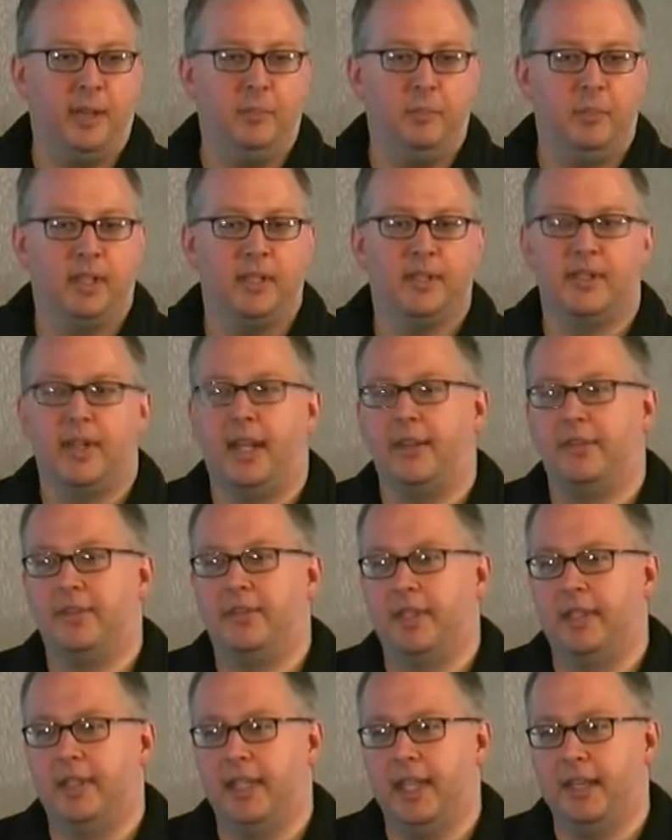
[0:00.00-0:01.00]
that because
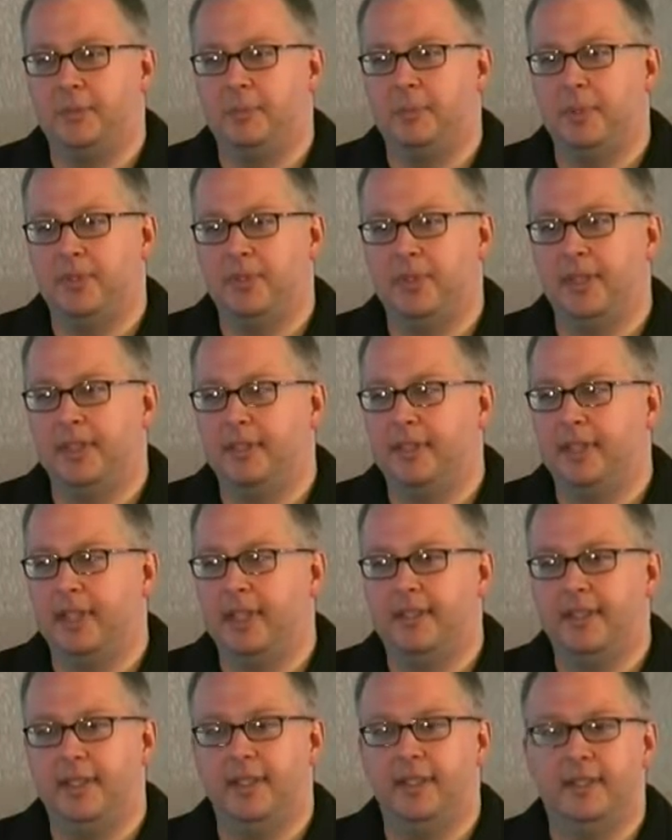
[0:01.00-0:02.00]
honestly, the SBCs and
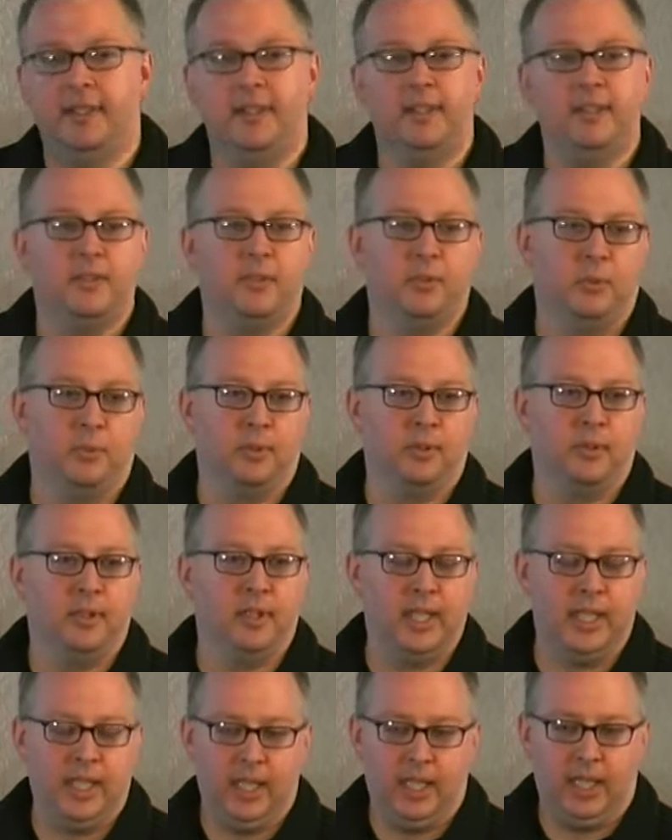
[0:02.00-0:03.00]
the AT&Ts of the world
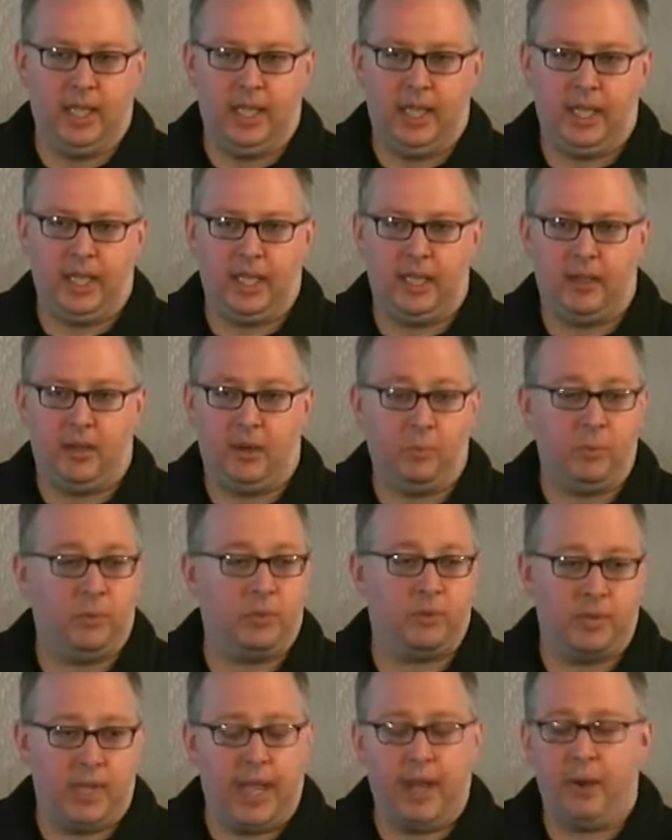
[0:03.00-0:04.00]
uh,
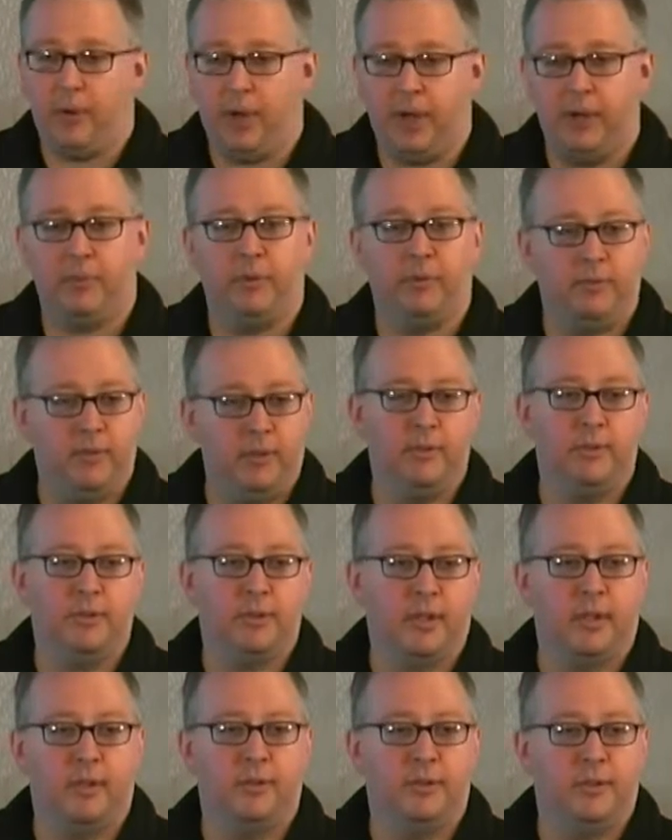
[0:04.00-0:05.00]
almost outright
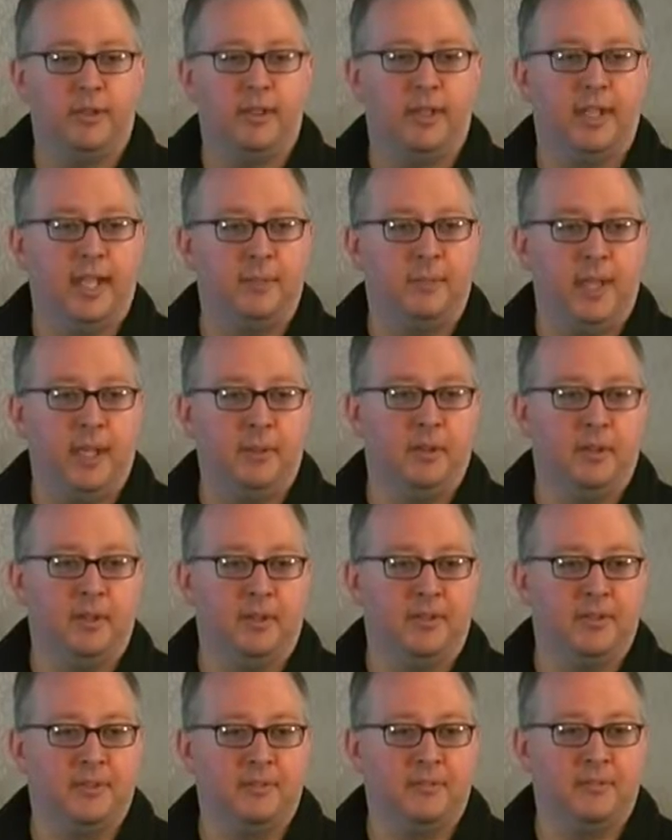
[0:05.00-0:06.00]
refuse to go into the damn
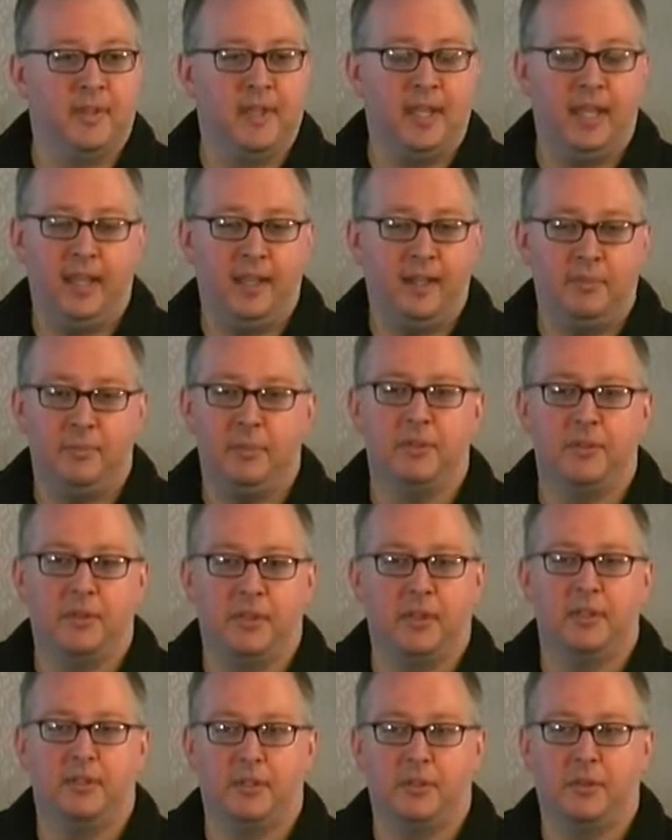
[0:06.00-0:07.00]
neighborhoods. I mean,
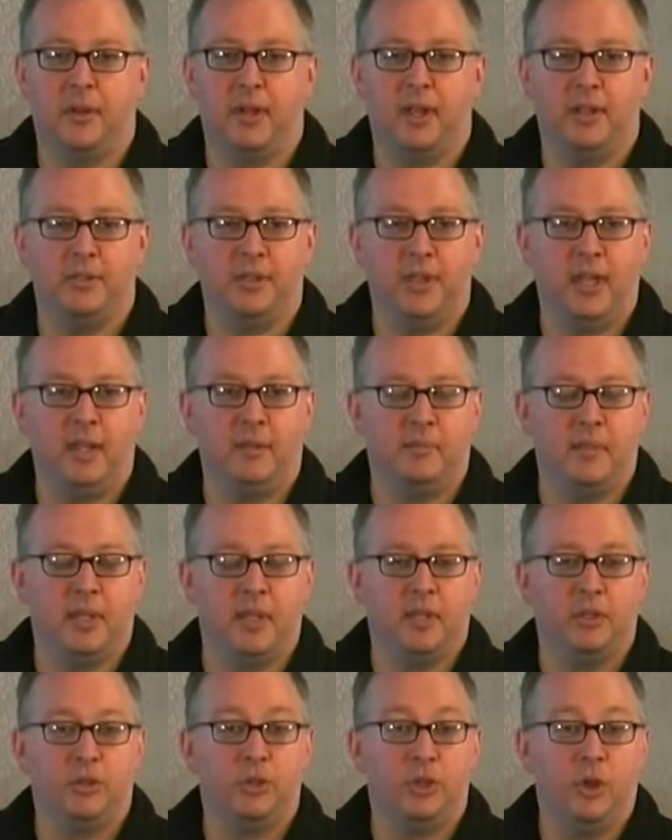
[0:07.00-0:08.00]
it's a, crying shame.
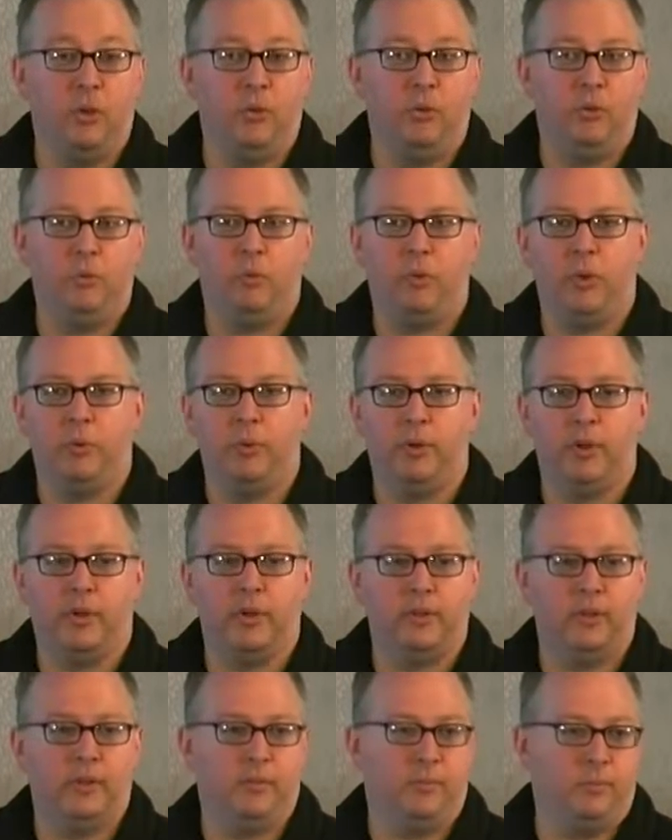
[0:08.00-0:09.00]
So, what are we
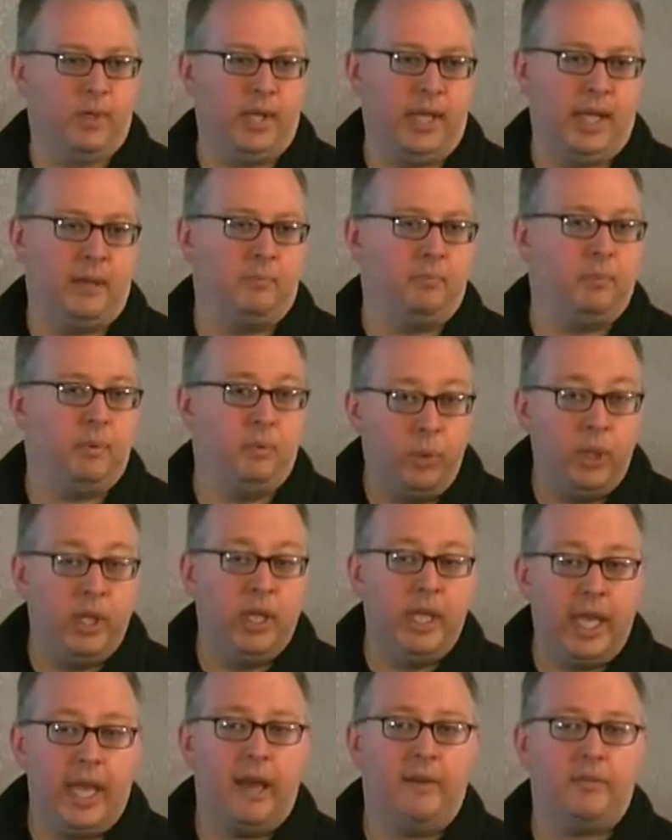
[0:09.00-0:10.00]
going to do? We, gotta,
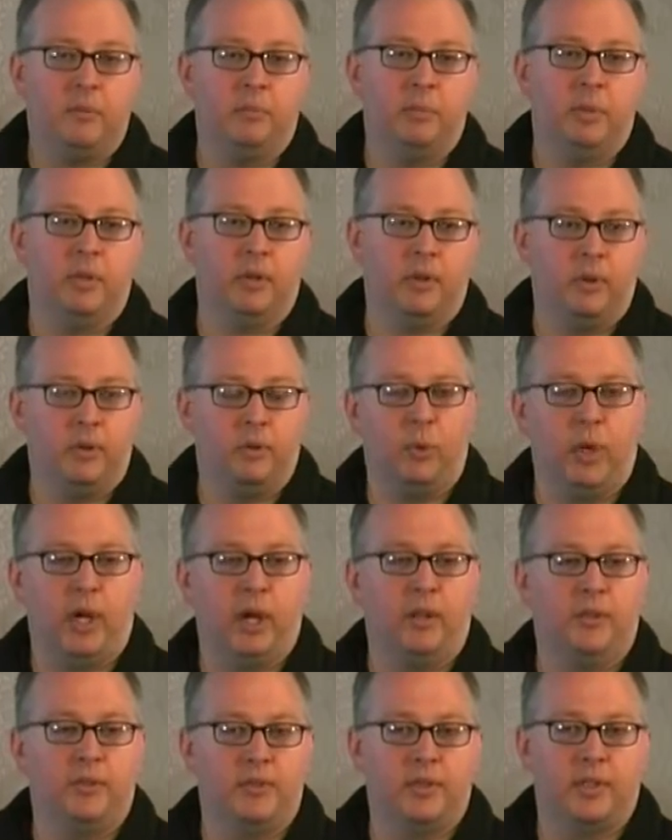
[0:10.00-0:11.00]
we have to build our own
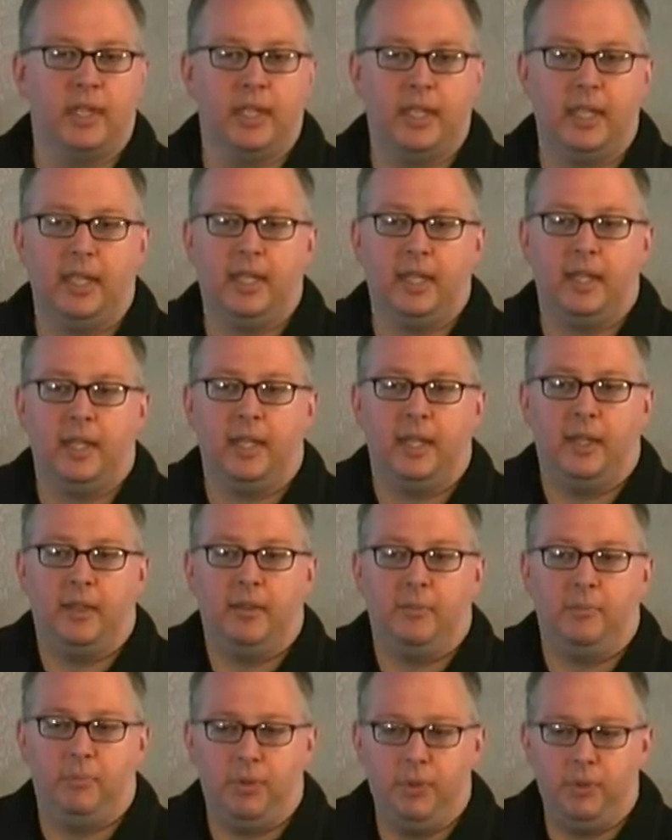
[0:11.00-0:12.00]
wireless,
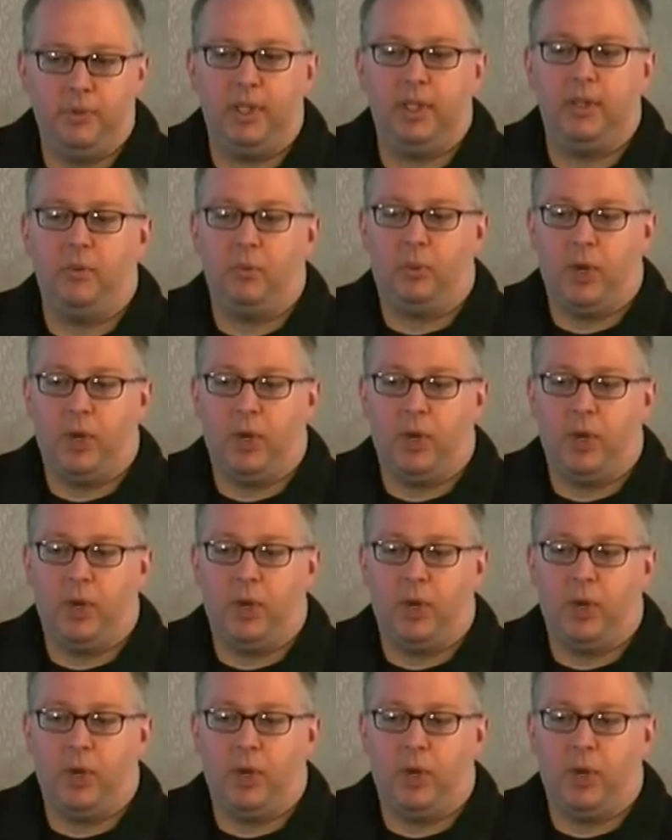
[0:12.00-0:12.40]
muni